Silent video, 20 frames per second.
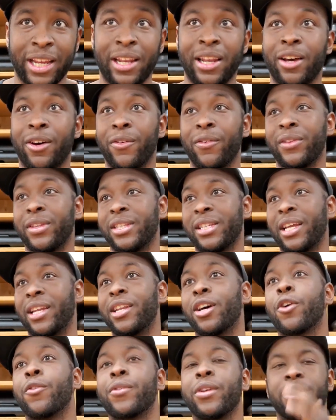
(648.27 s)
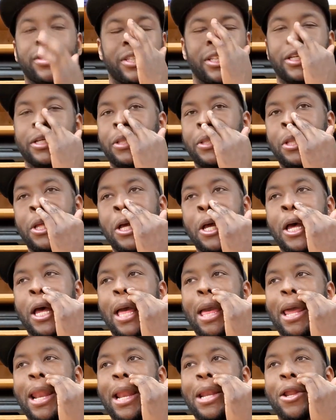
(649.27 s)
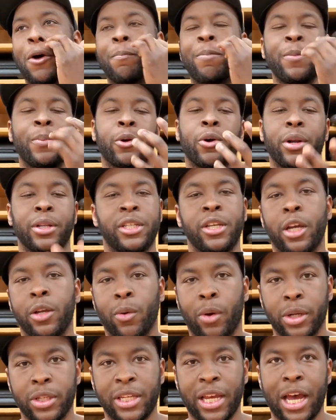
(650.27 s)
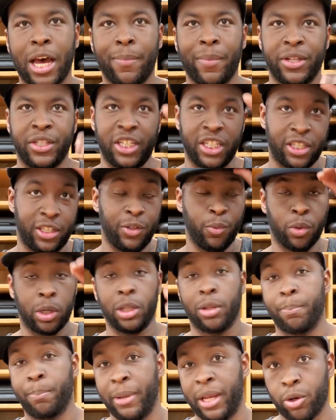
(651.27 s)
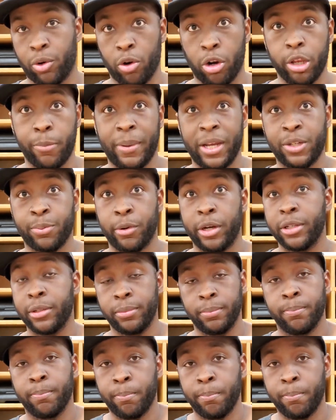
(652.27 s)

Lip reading: and I know people are going to tell you all the time that you want to grow your bench press,